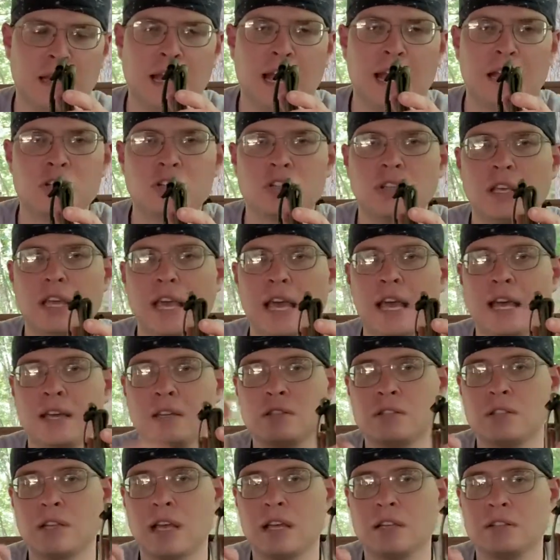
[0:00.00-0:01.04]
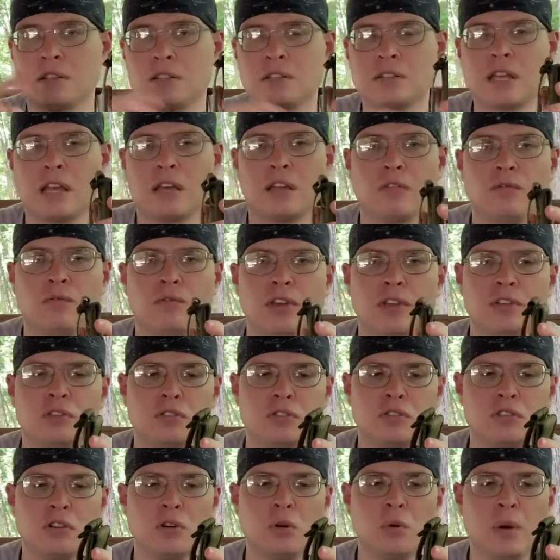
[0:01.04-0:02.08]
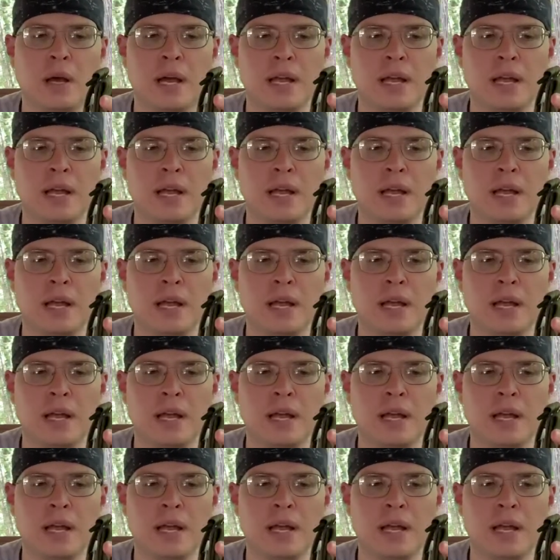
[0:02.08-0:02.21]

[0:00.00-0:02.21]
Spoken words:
actually acts as a second feature too.